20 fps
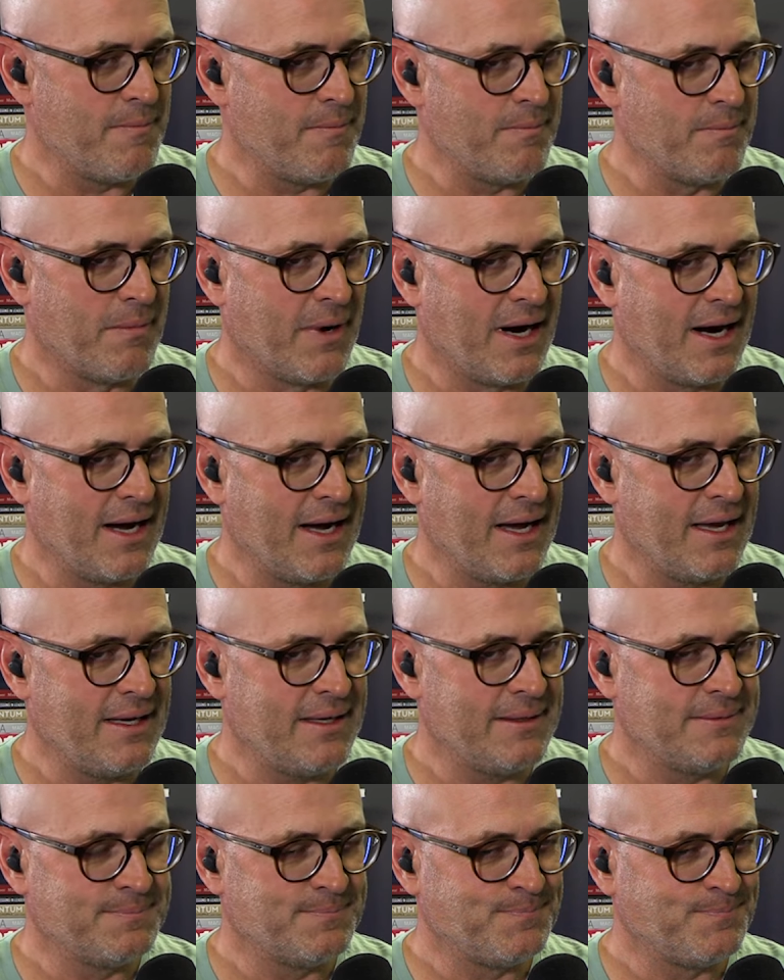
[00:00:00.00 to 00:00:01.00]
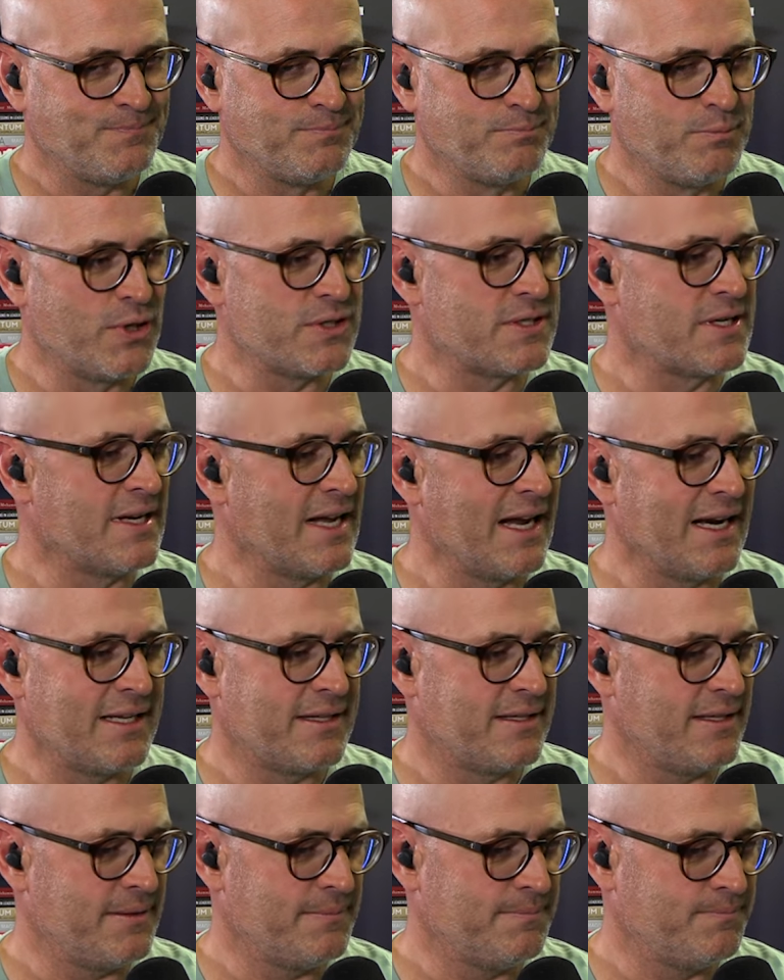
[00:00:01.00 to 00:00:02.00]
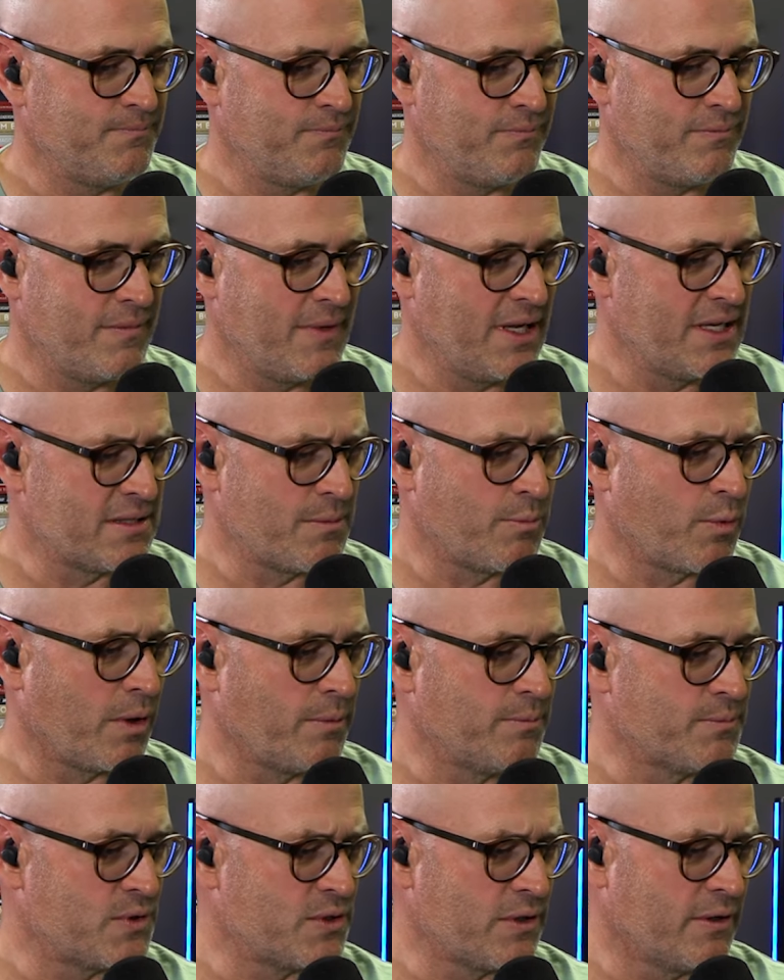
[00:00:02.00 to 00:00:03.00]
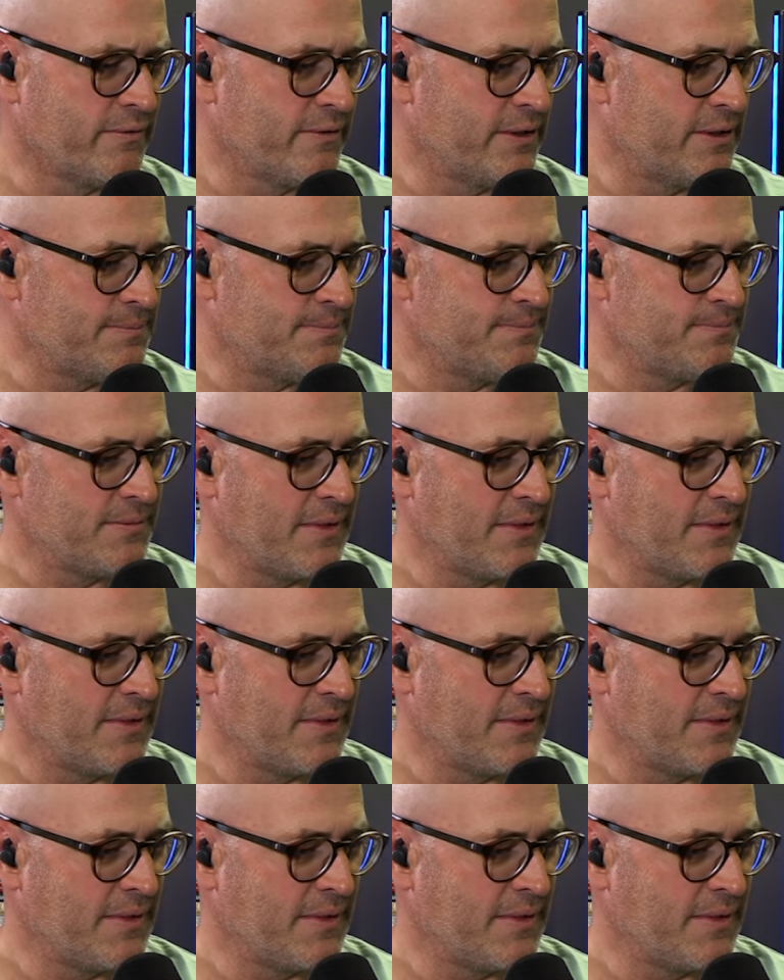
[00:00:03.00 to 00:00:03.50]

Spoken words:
My personality is a problem solver.